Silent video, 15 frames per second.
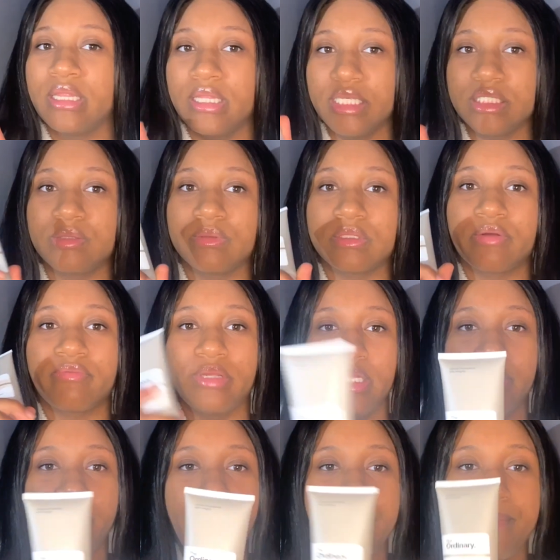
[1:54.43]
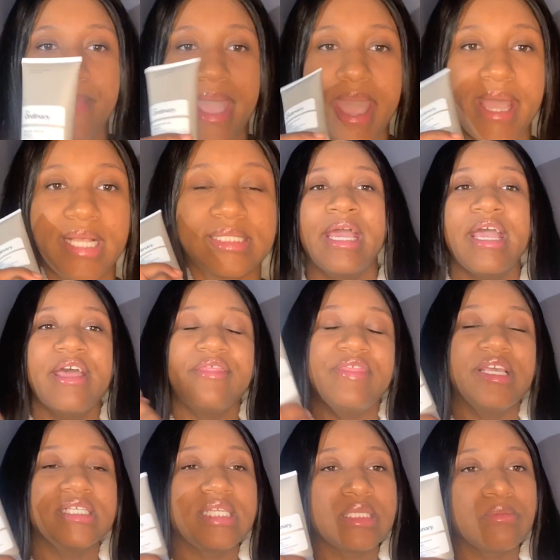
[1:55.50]
this was a really great mask.
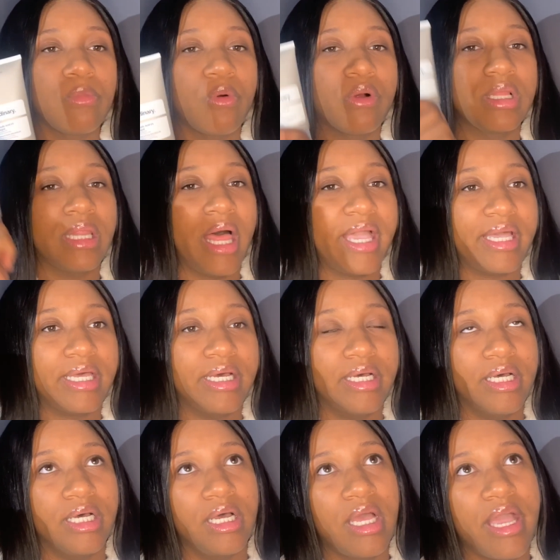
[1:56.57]
This is more like you're